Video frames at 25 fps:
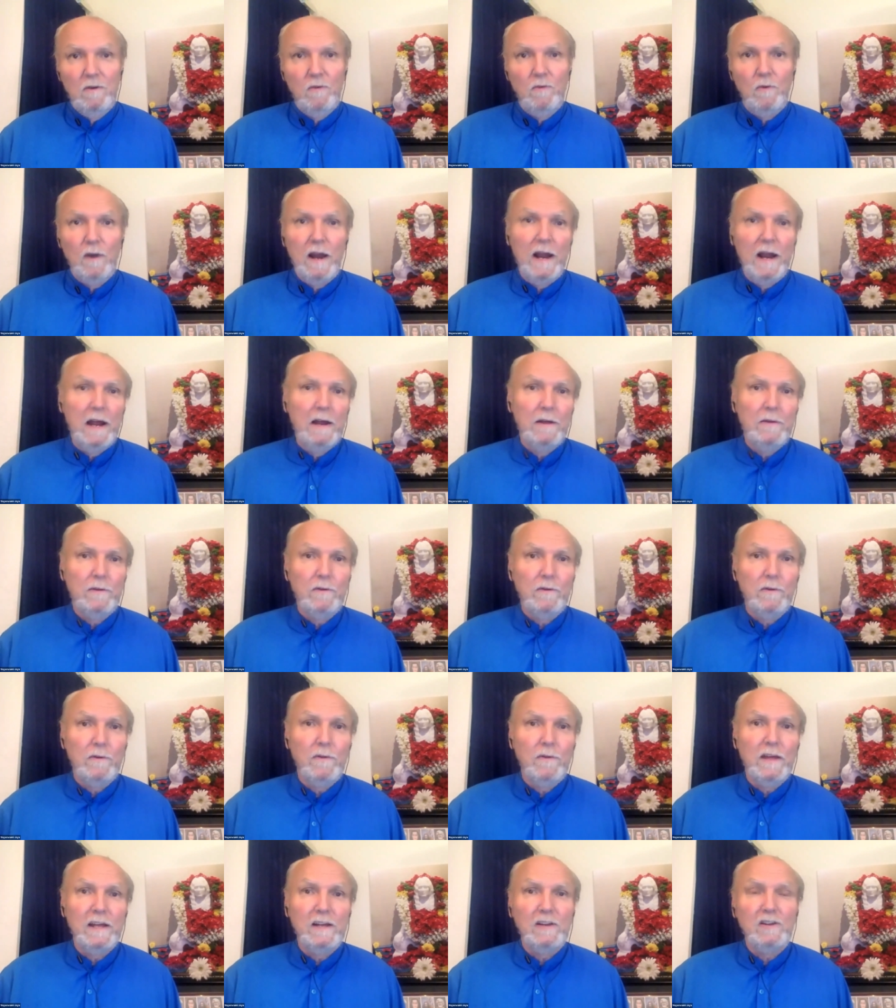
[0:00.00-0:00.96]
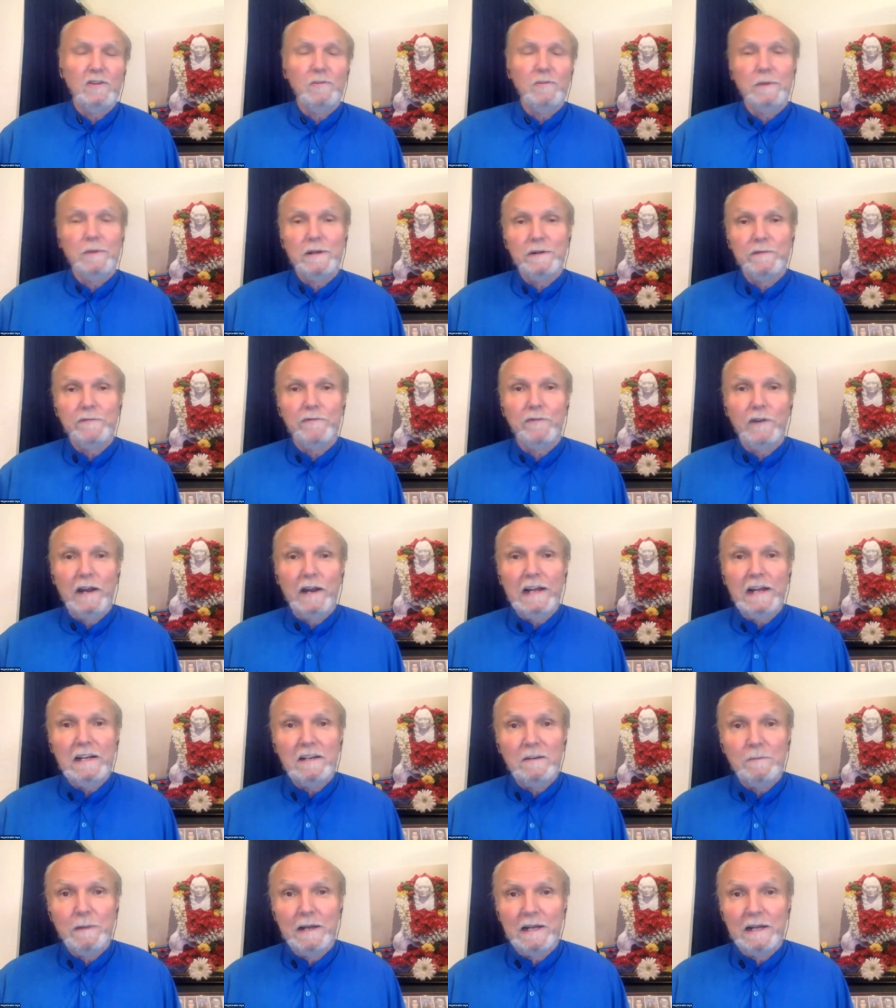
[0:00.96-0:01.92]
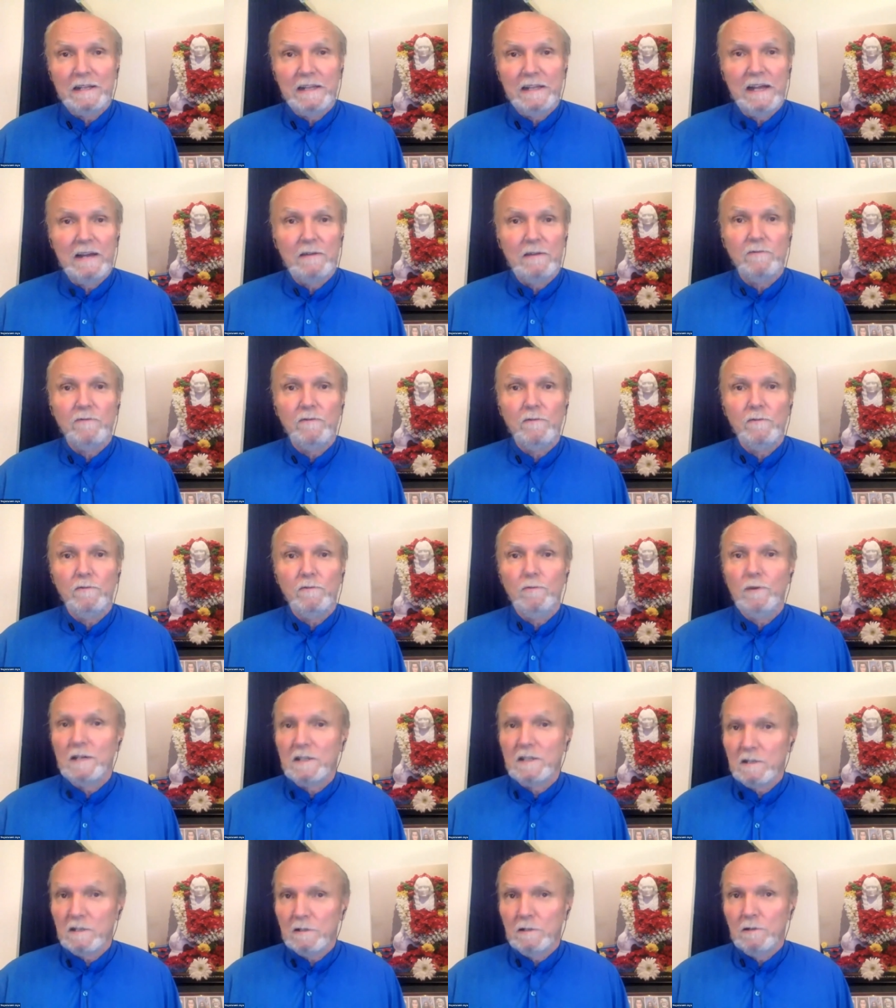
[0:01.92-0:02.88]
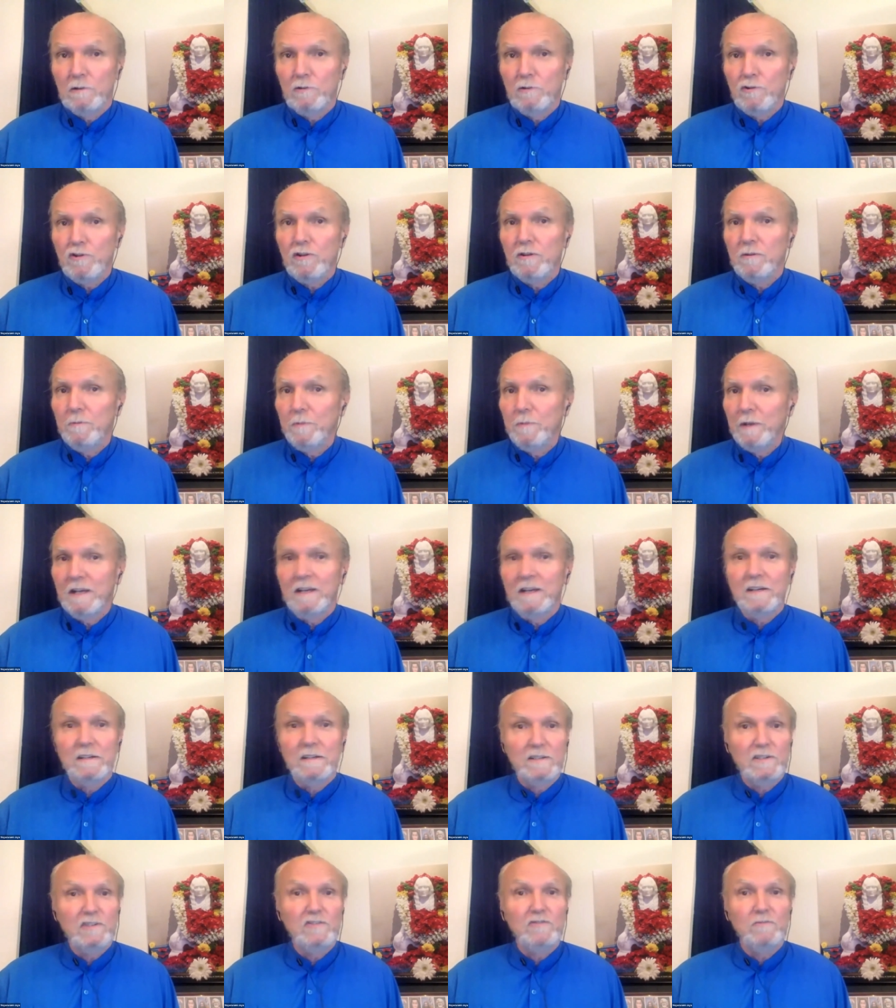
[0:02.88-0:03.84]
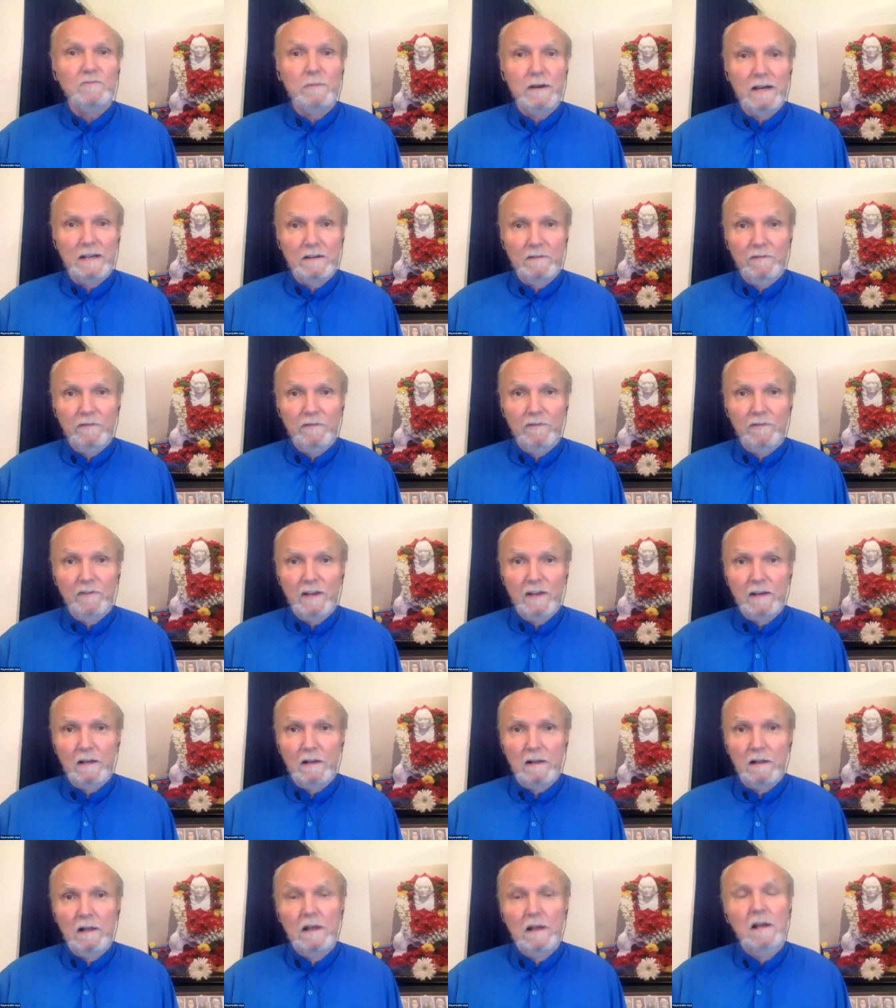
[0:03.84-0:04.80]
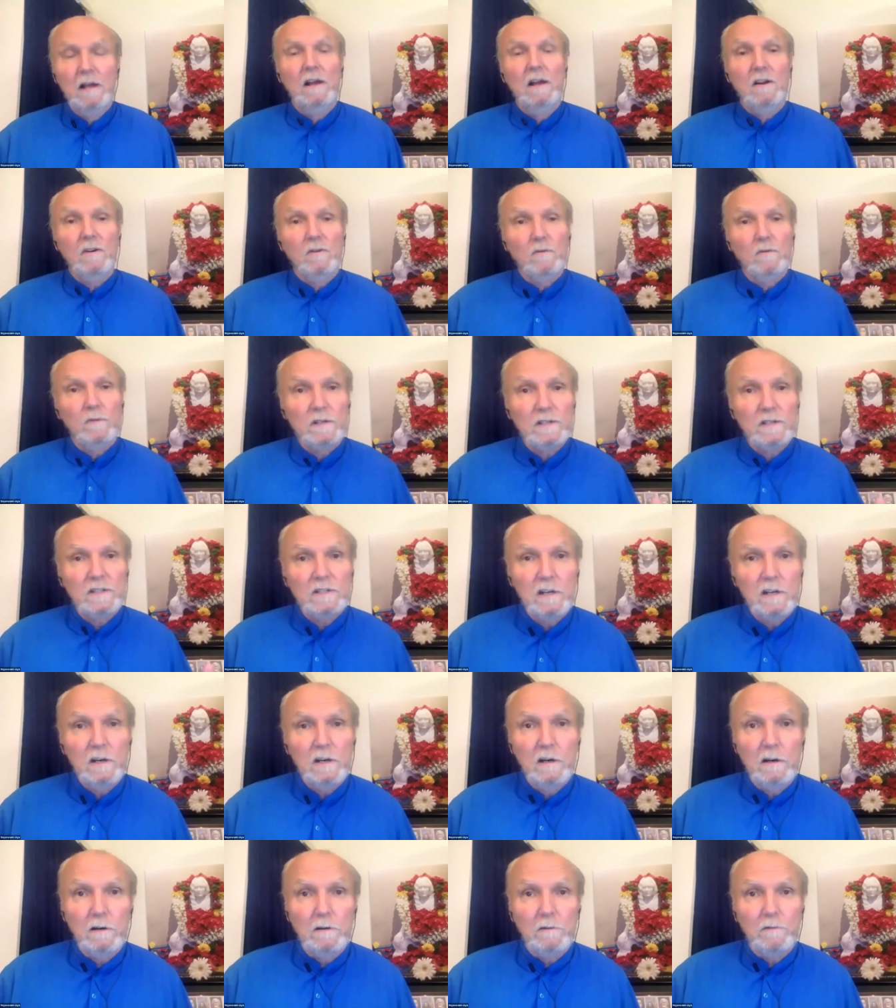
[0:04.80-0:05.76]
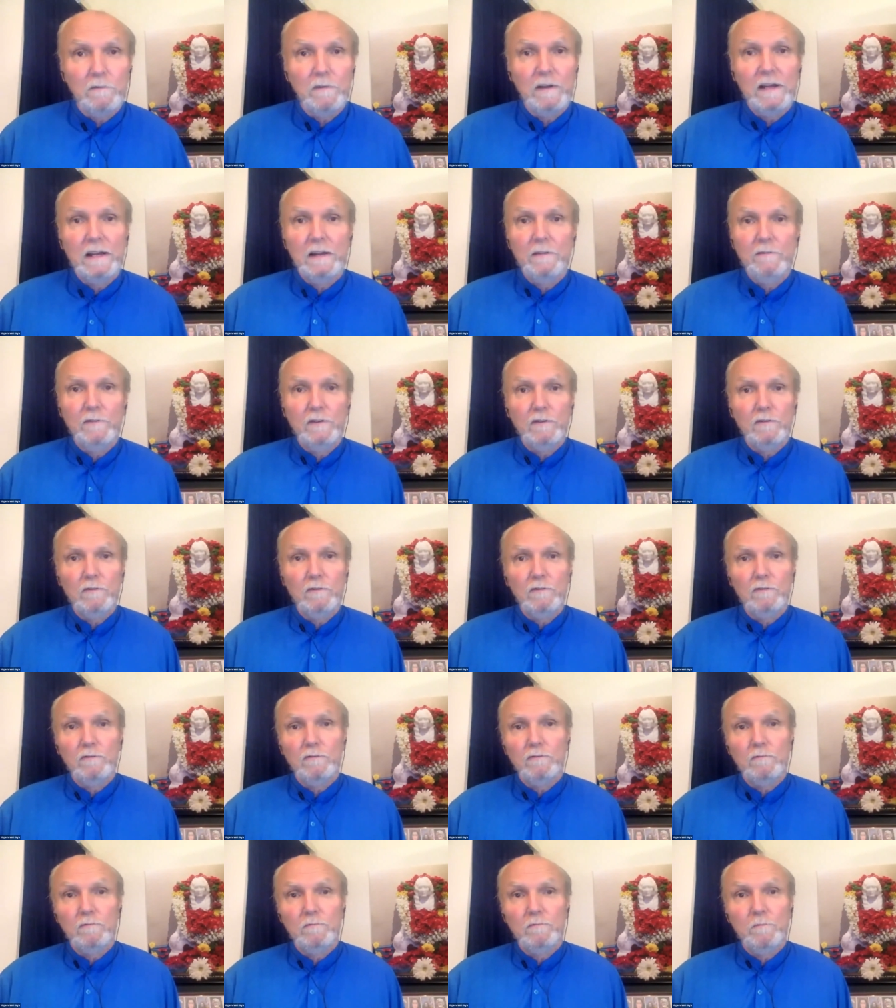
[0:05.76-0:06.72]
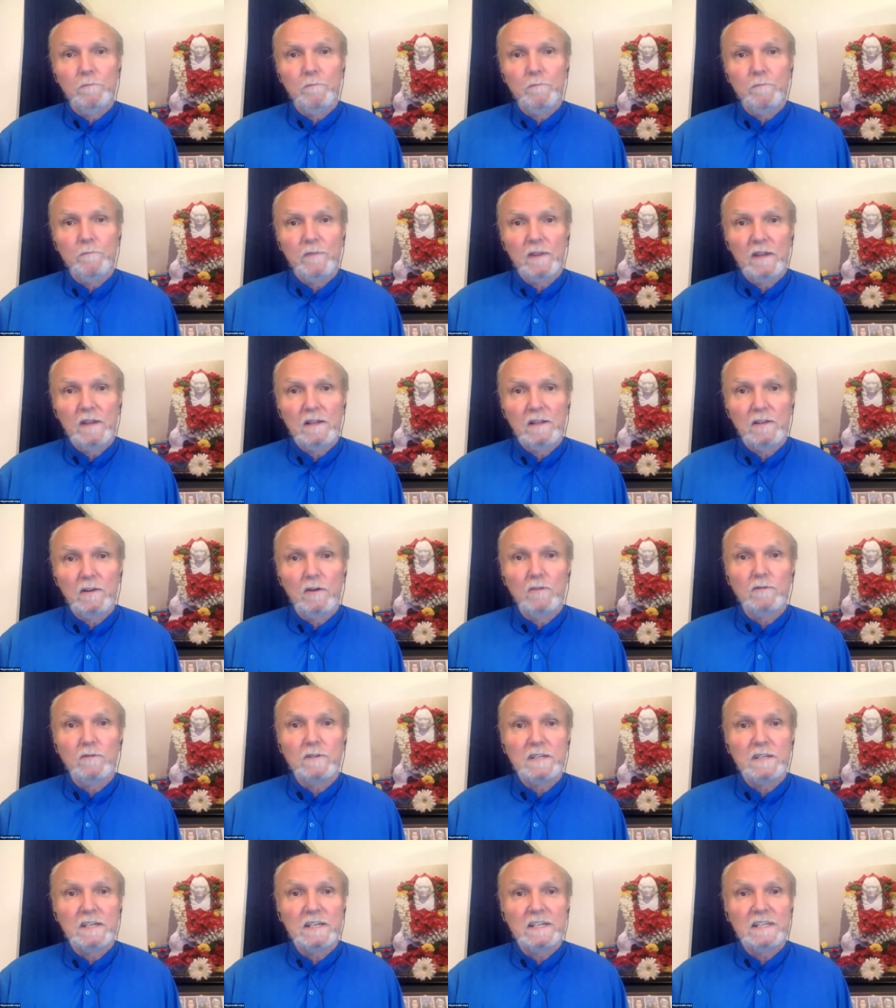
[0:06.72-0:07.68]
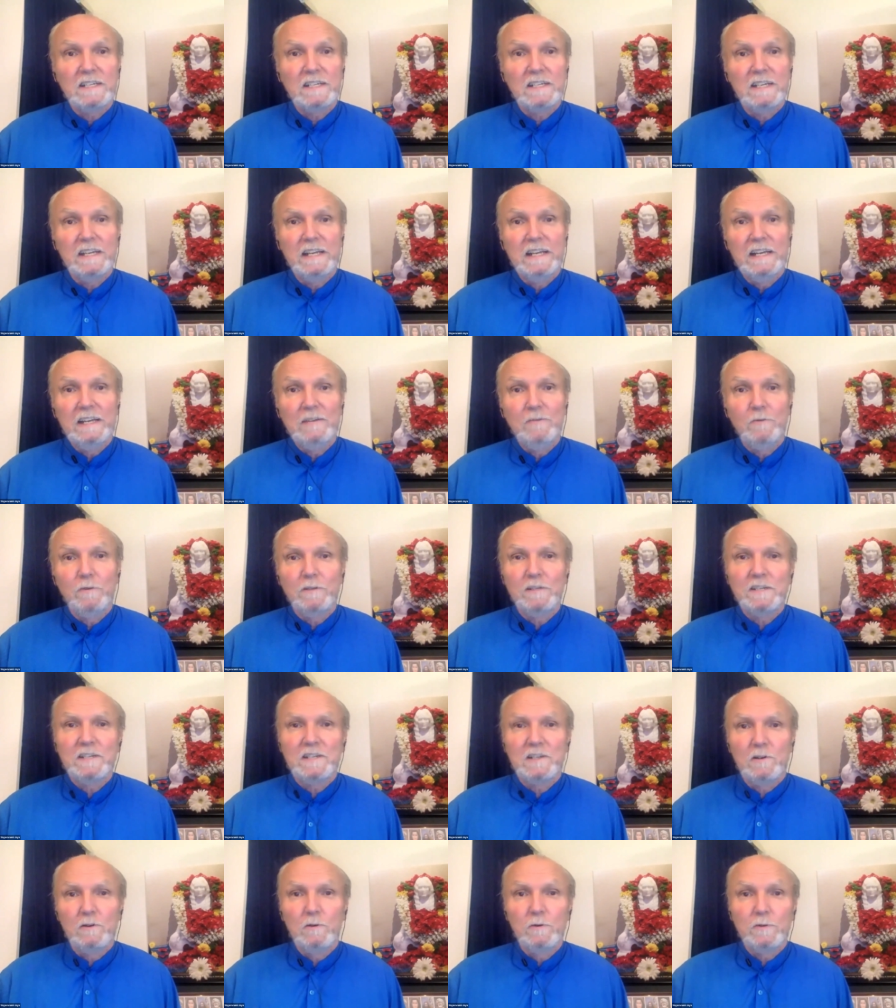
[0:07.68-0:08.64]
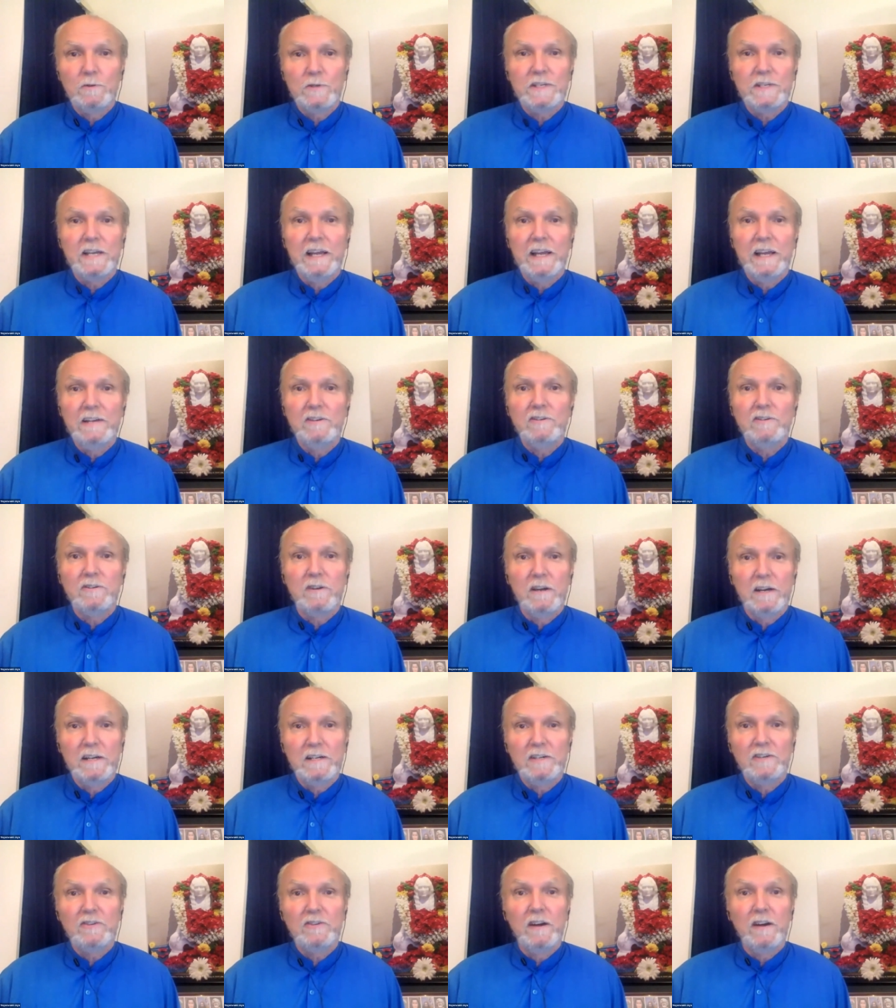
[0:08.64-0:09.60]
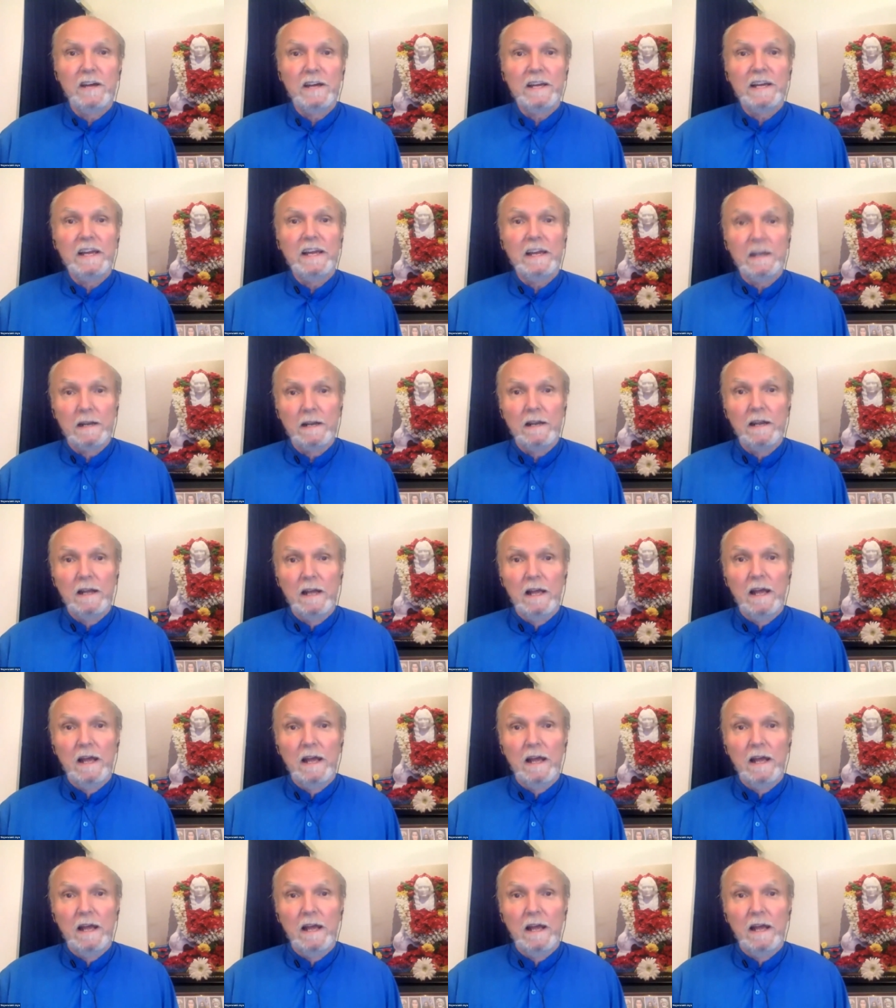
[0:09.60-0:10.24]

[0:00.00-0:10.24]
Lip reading: rather than to be afraid to make that resolution because you might fail. Resolve. And if you don't succeed, what's the old saying? Try again.